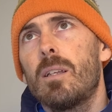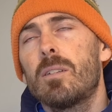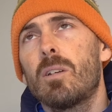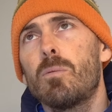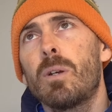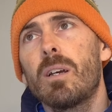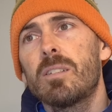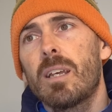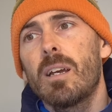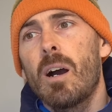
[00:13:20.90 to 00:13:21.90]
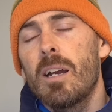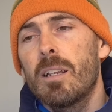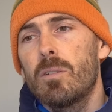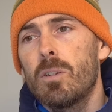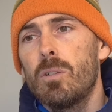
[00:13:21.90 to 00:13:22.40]
So when I say I
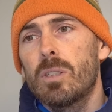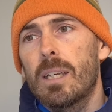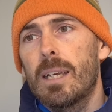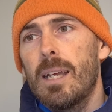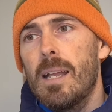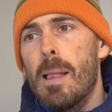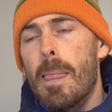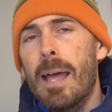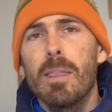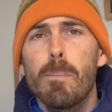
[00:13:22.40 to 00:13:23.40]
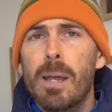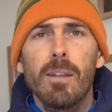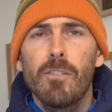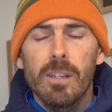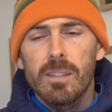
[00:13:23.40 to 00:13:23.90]
don't use it and the
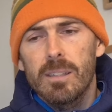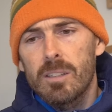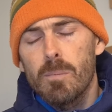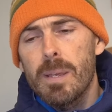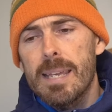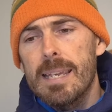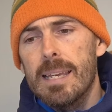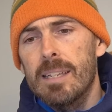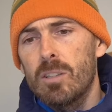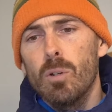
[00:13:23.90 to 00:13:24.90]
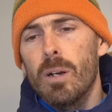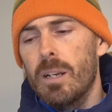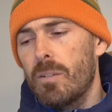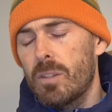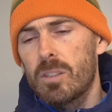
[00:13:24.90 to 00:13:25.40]
benefit to me is not
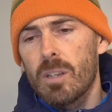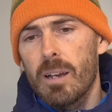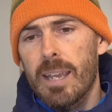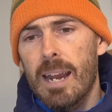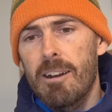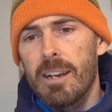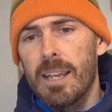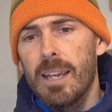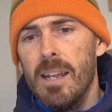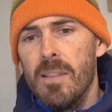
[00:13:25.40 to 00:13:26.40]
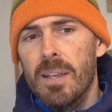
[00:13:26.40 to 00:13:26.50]
enough to start carrying it,